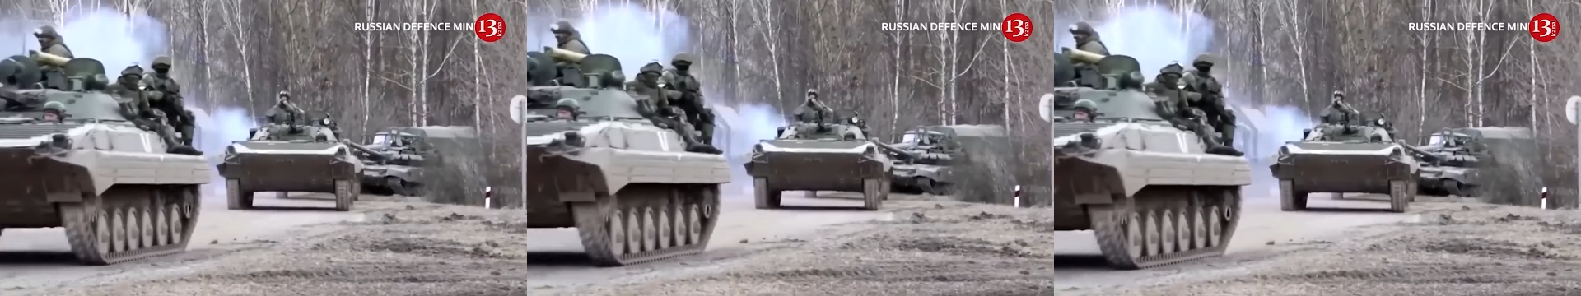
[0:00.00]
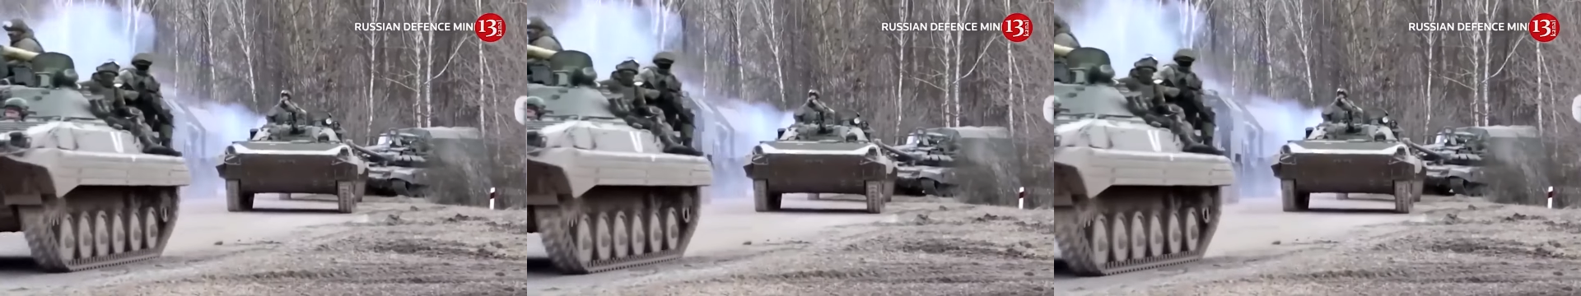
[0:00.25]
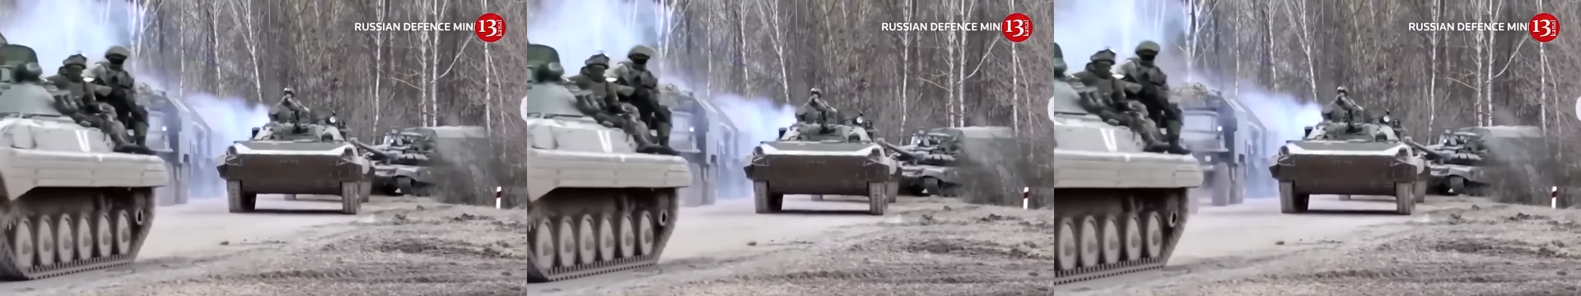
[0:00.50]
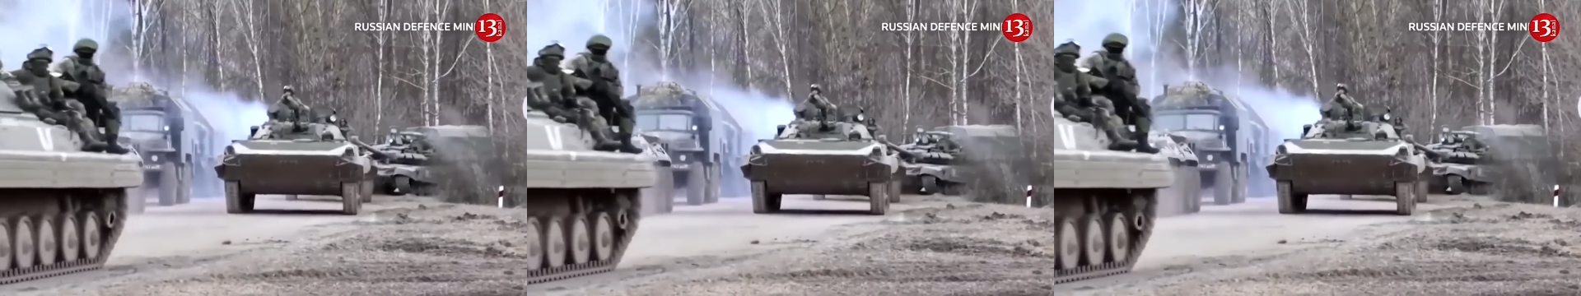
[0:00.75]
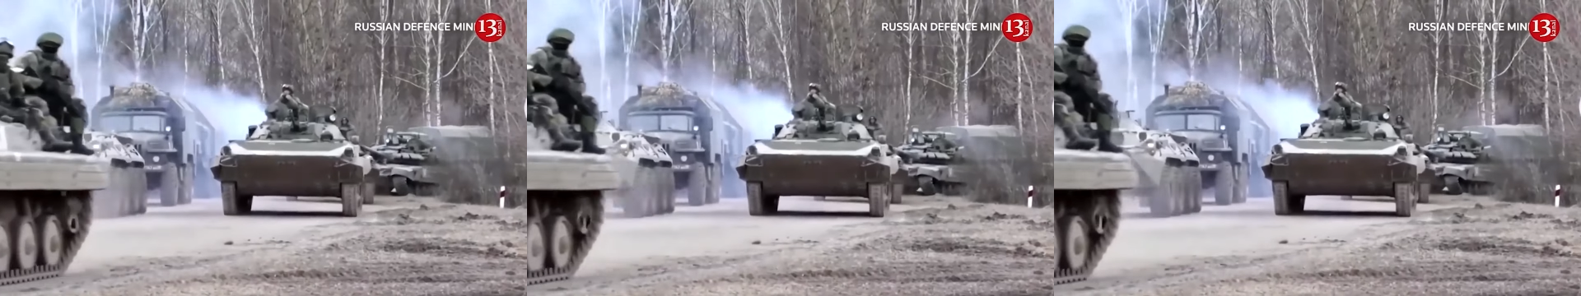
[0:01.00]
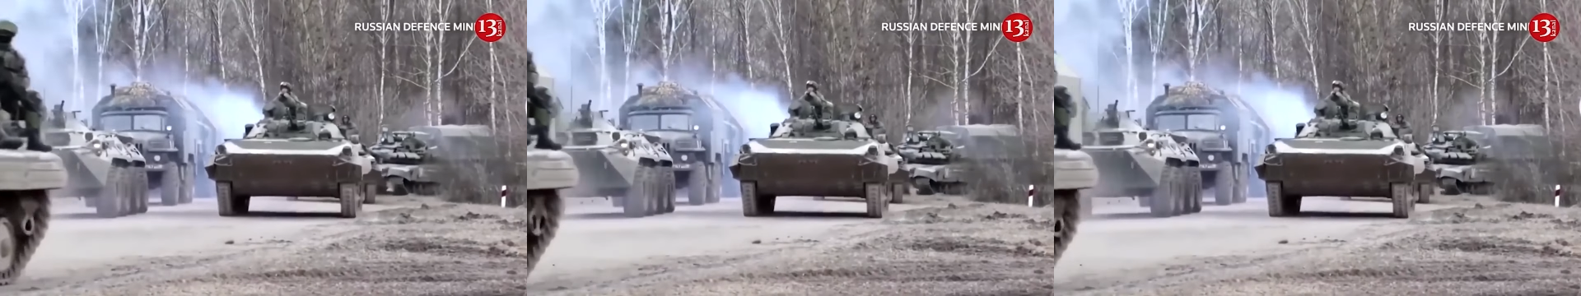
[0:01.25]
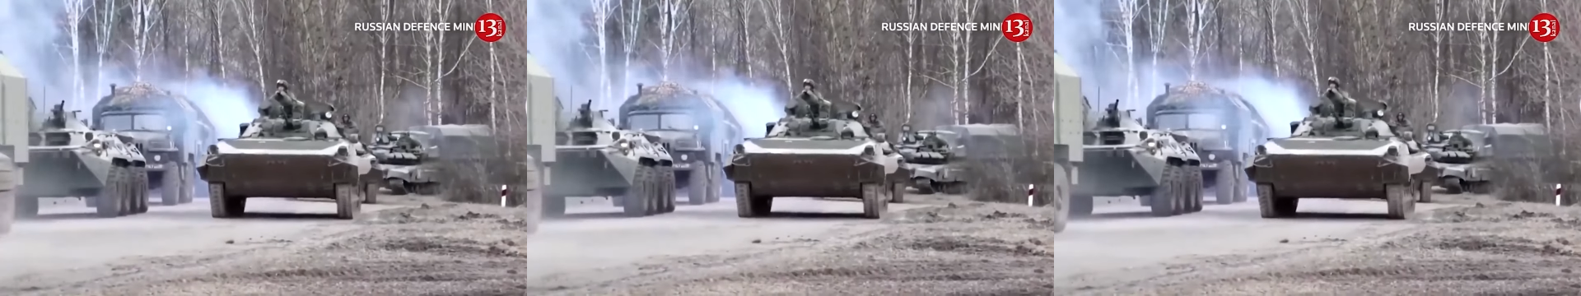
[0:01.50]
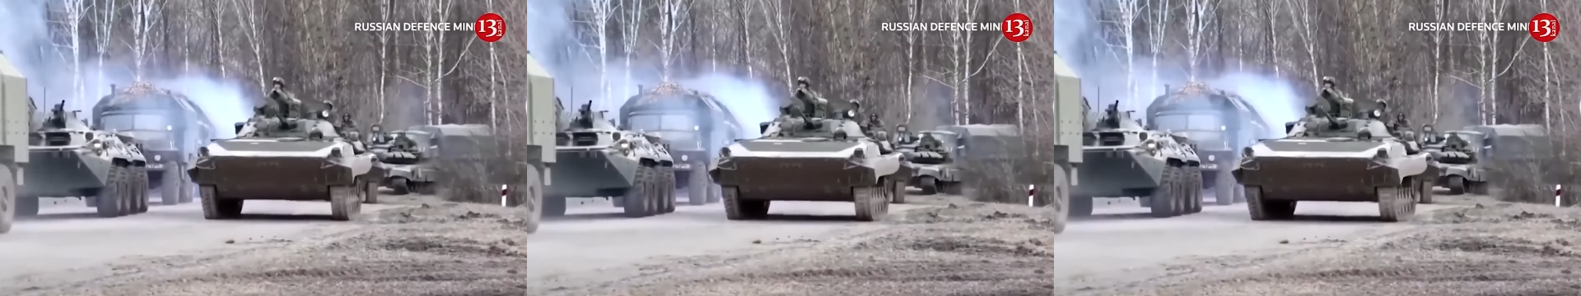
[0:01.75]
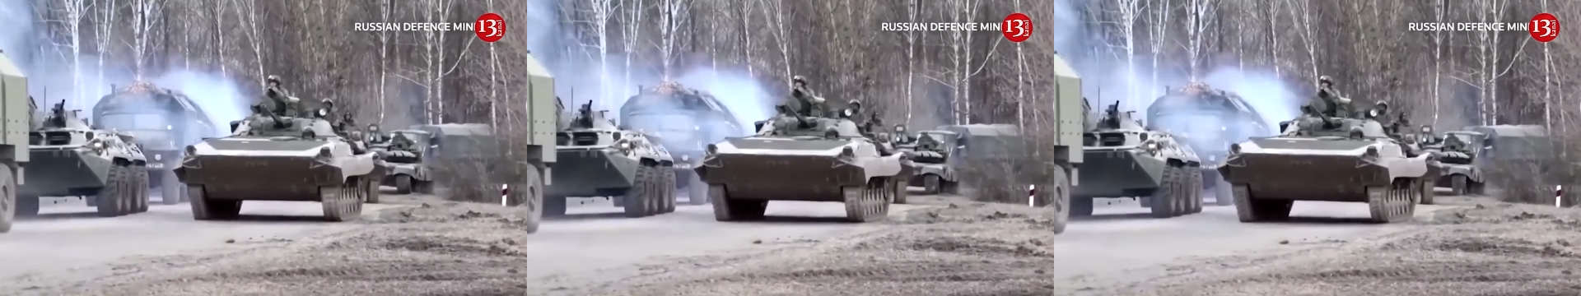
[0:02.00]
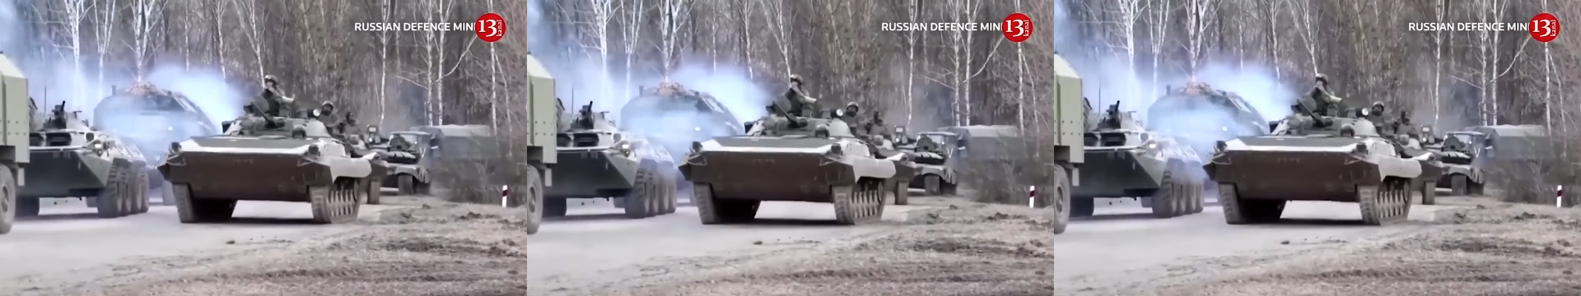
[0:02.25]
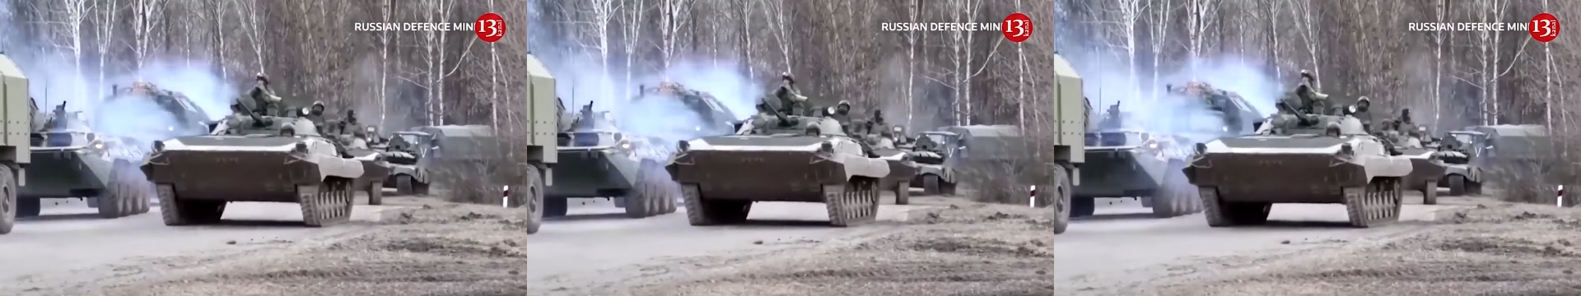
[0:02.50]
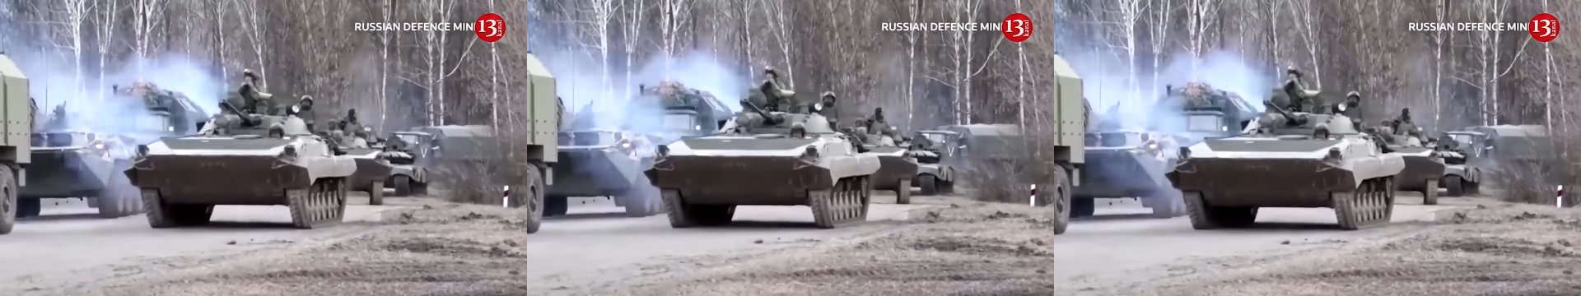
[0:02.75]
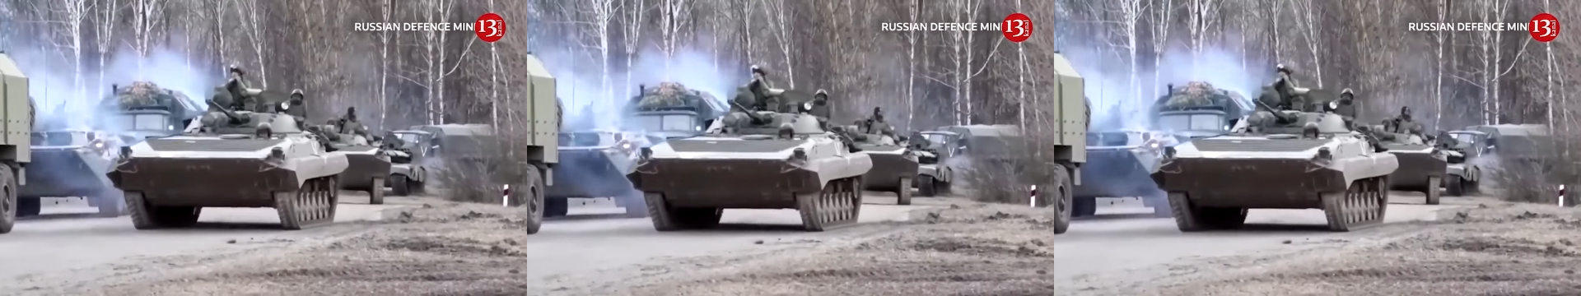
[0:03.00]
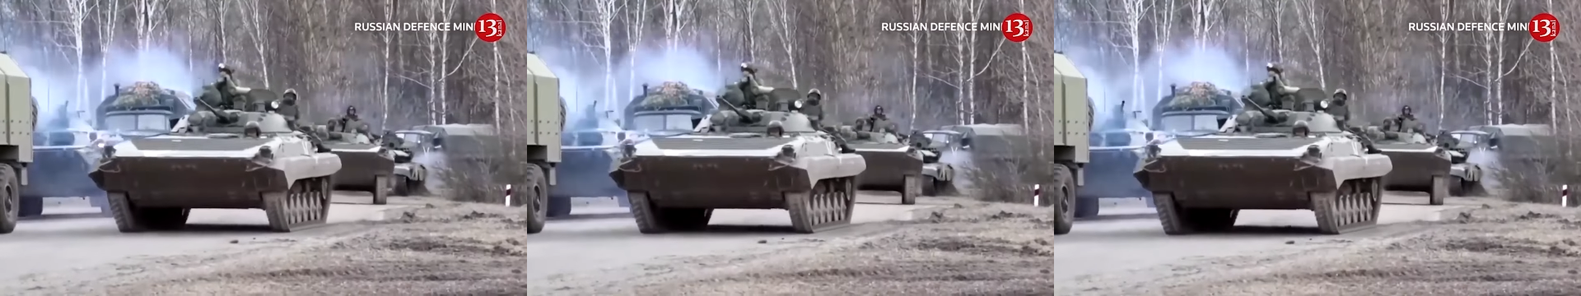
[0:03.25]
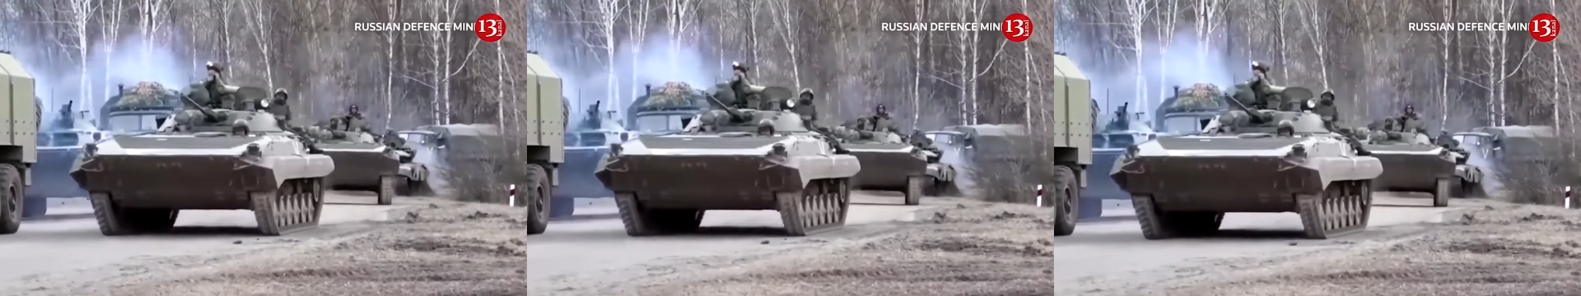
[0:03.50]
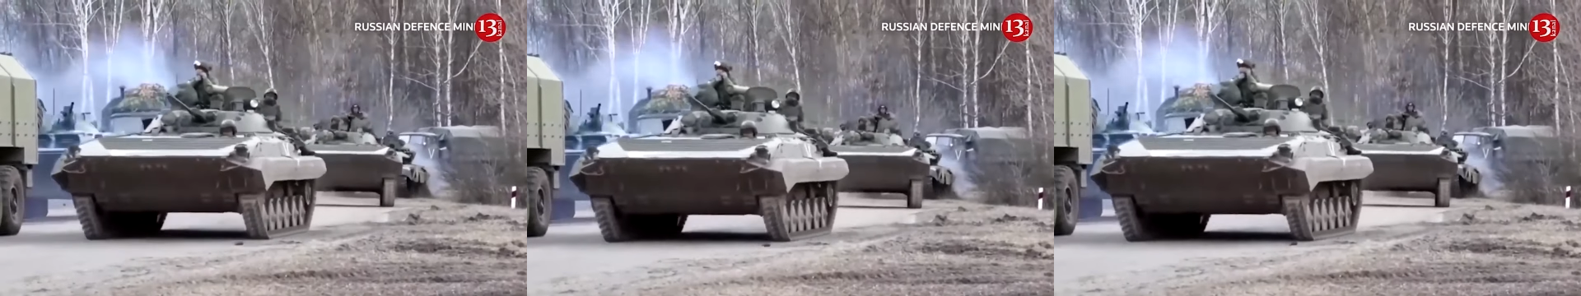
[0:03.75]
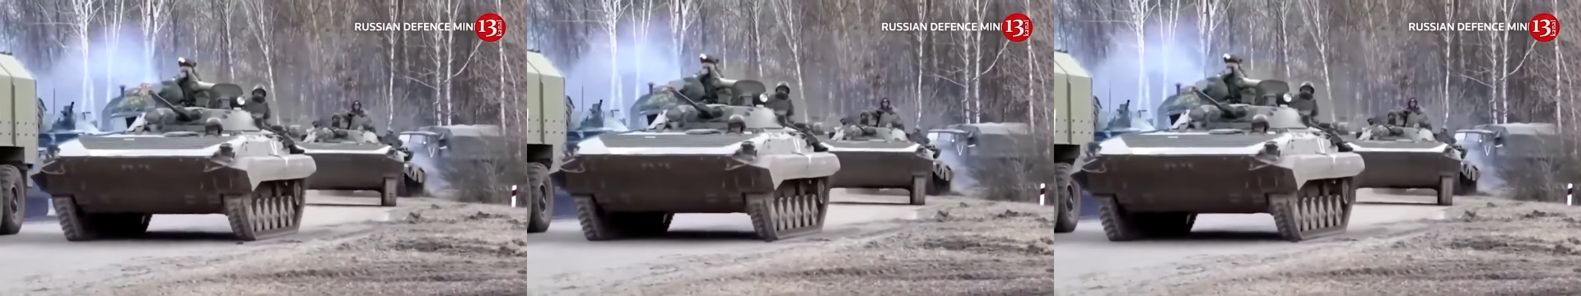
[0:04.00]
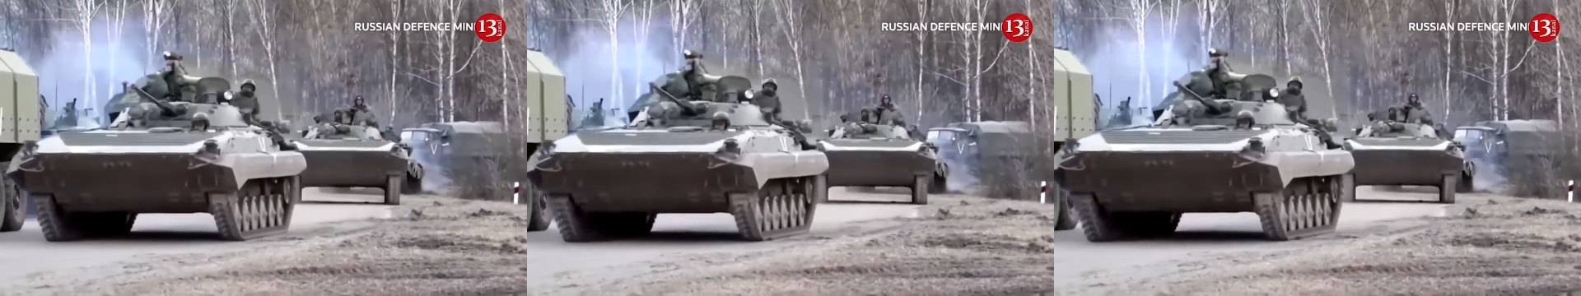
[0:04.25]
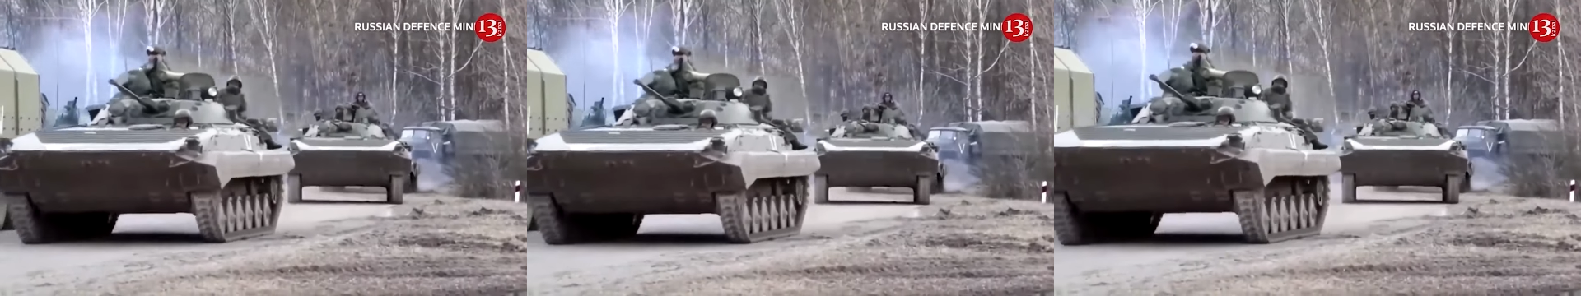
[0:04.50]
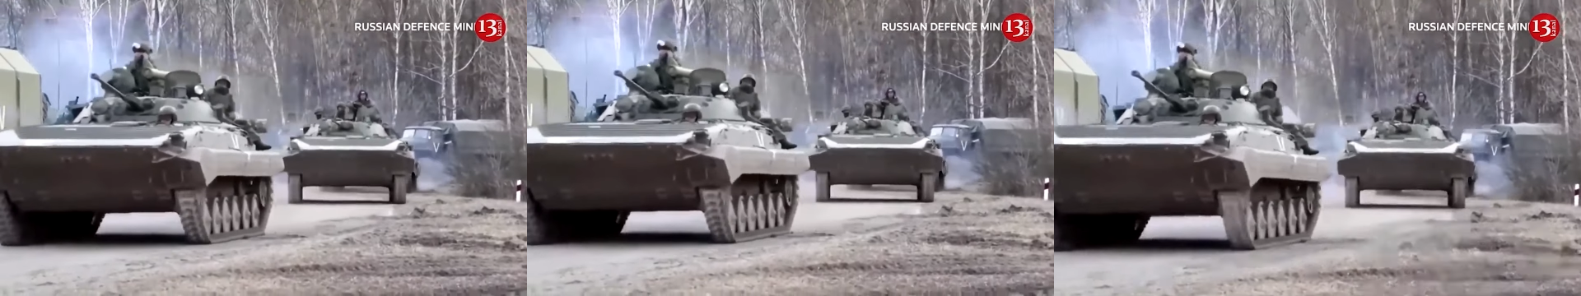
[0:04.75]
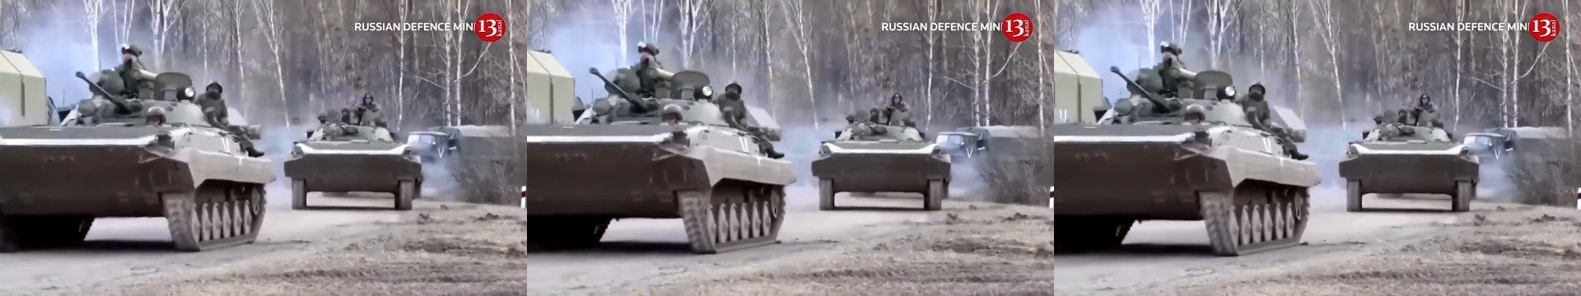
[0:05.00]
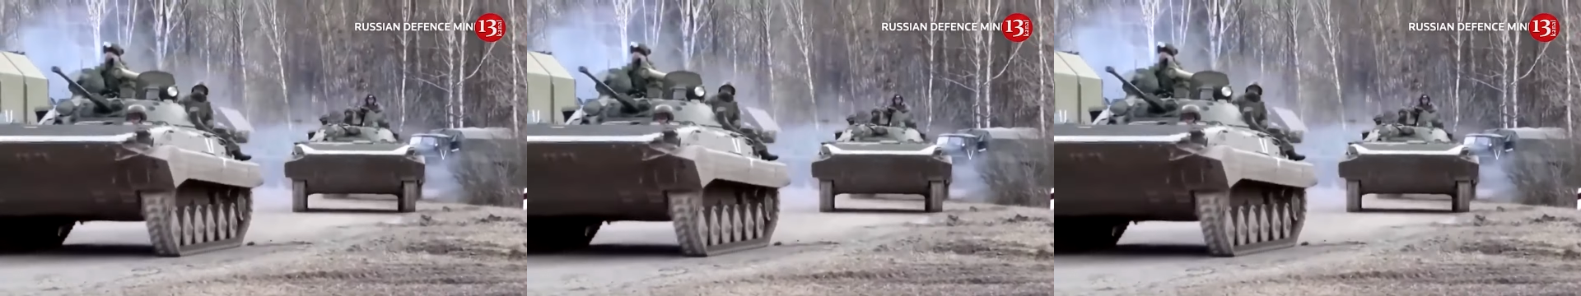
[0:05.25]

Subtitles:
[unreadable: no face in view]